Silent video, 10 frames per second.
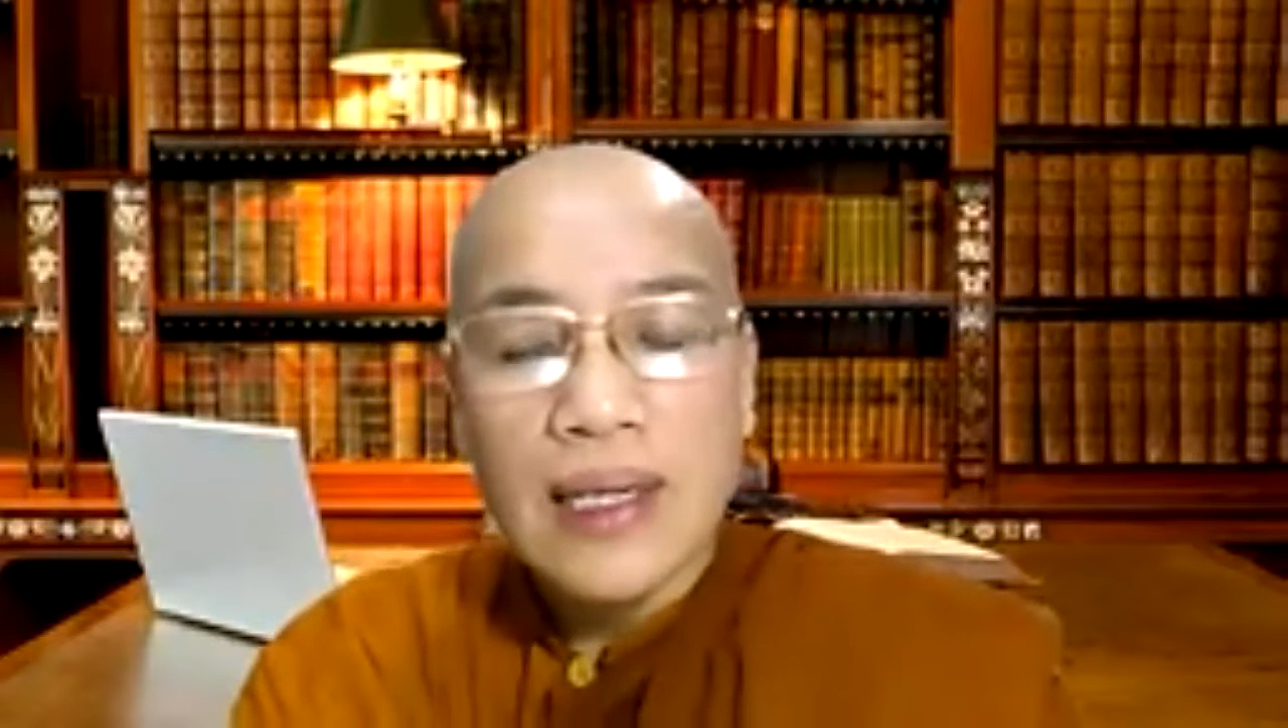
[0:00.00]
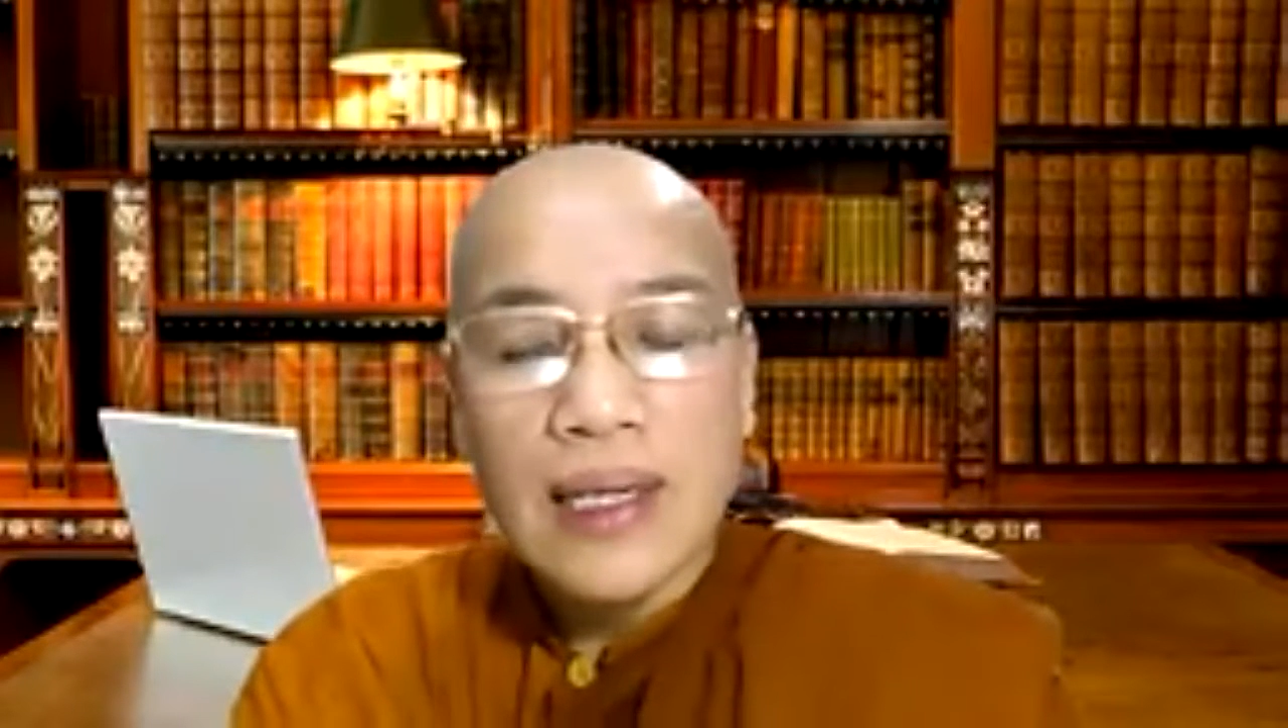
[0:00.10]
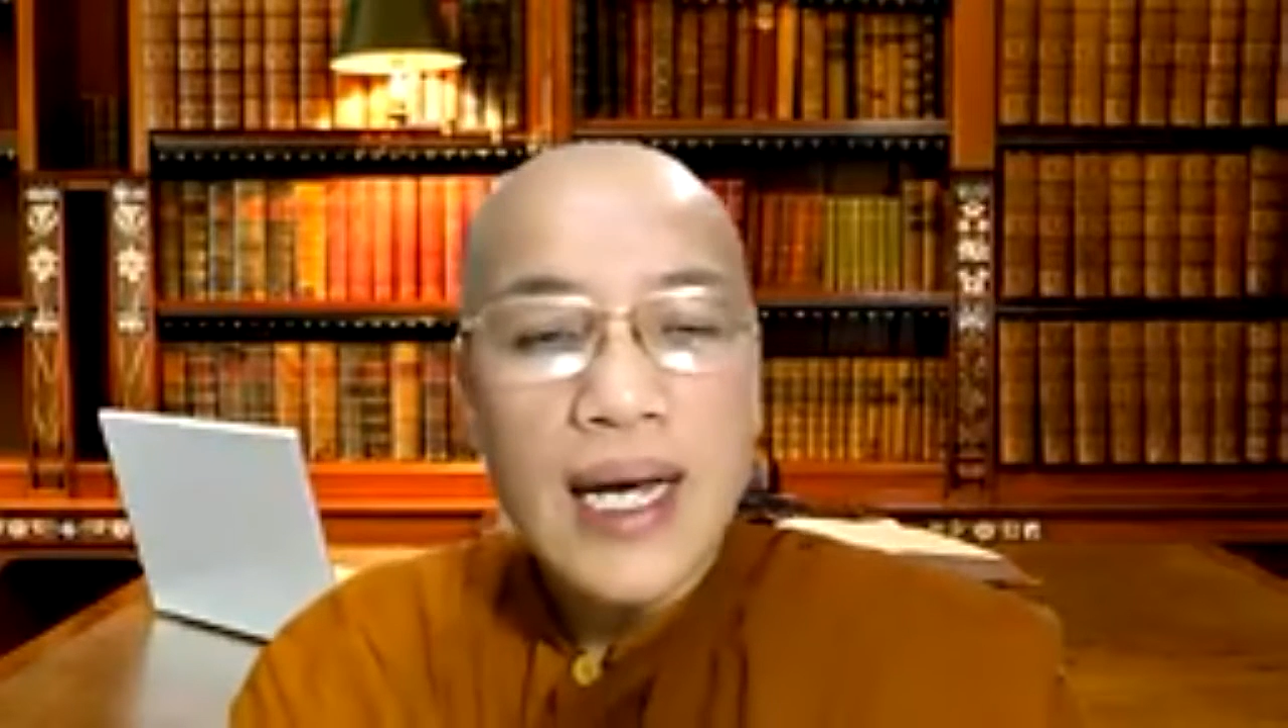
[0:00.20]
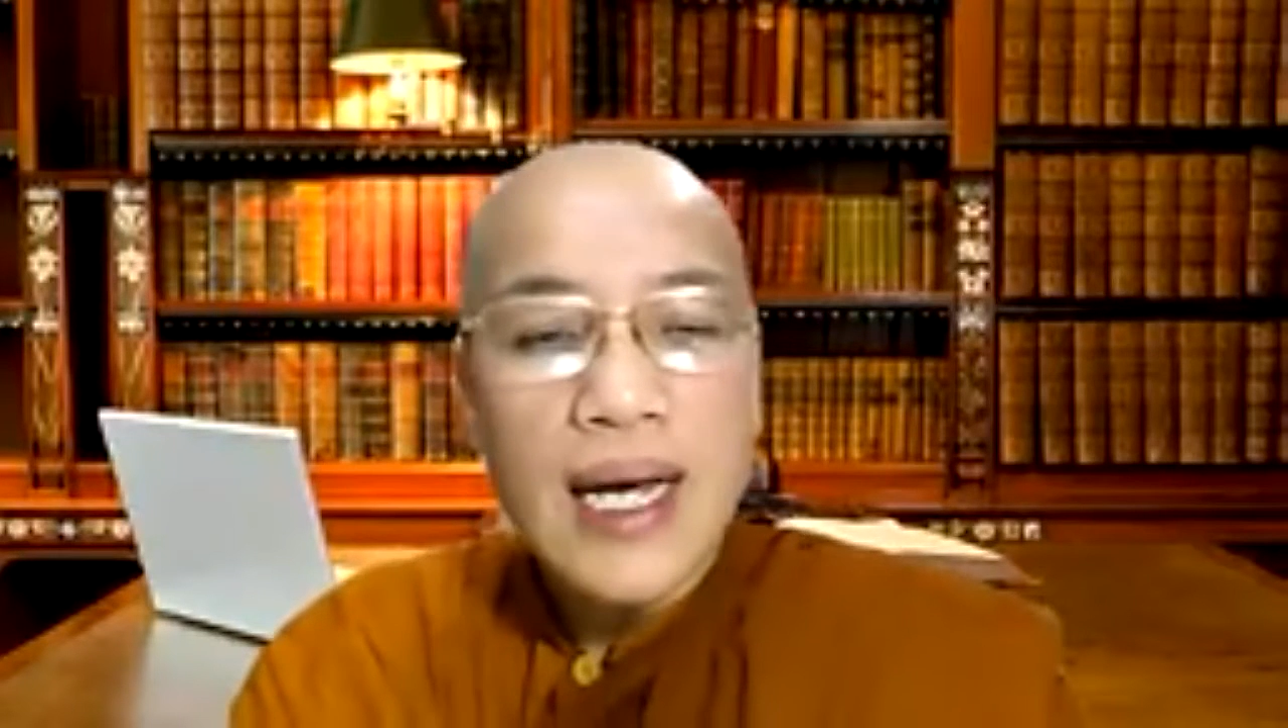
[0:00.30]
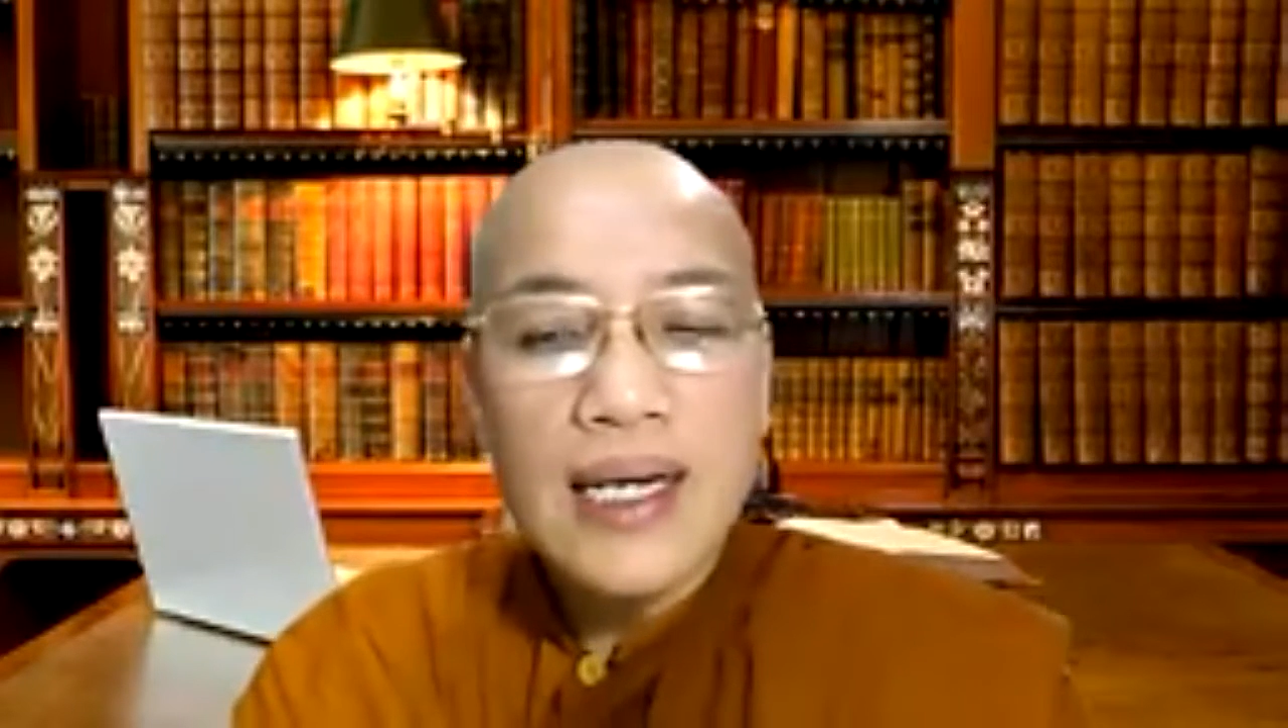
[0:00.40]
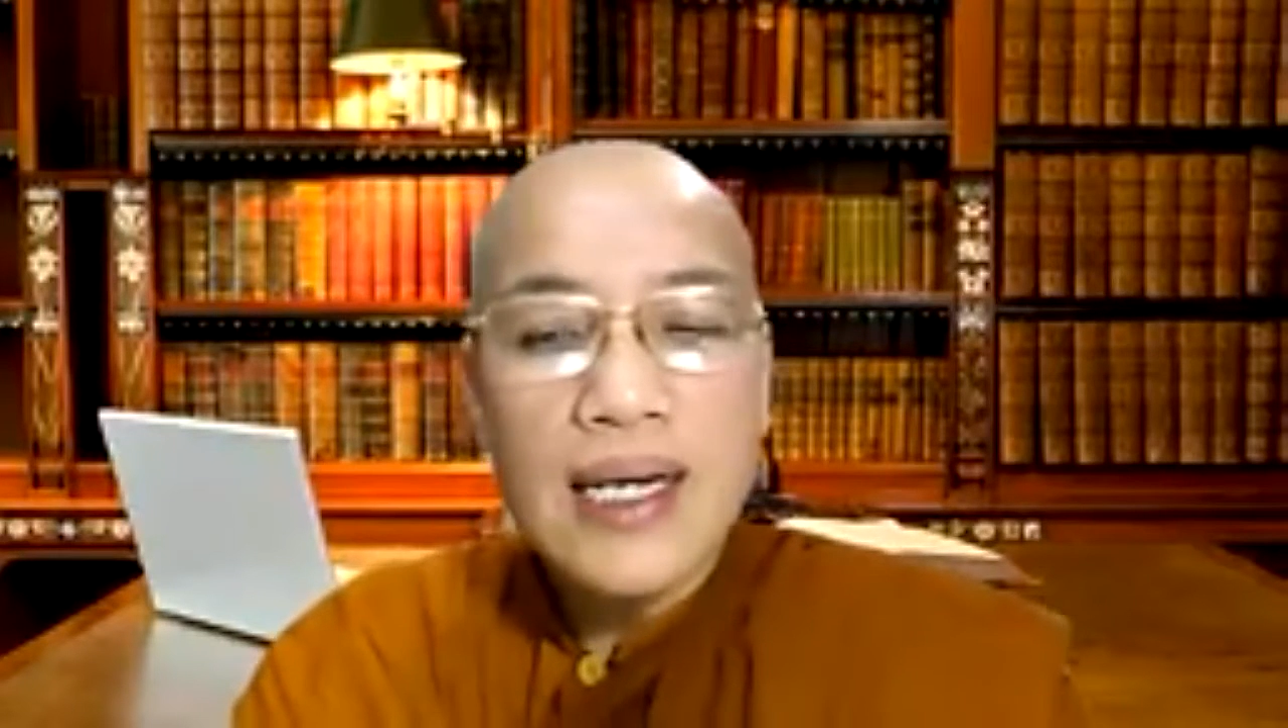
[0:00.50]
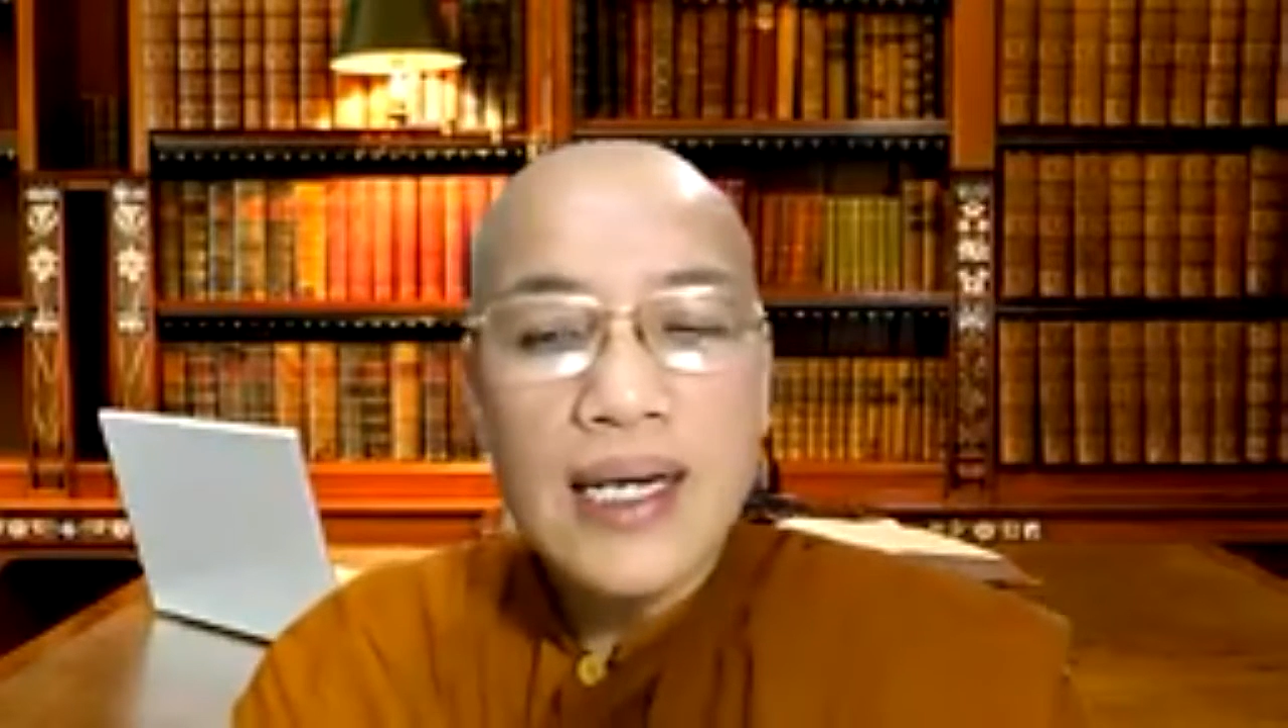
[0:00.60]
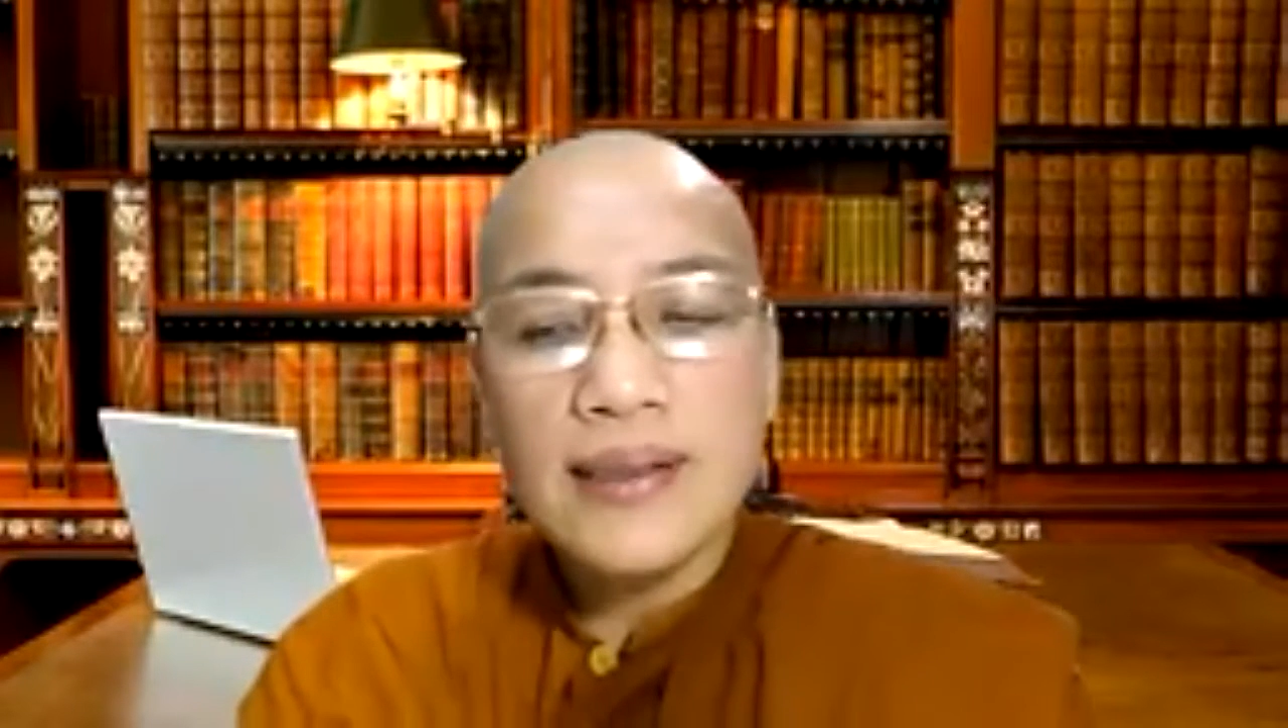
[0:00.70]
The other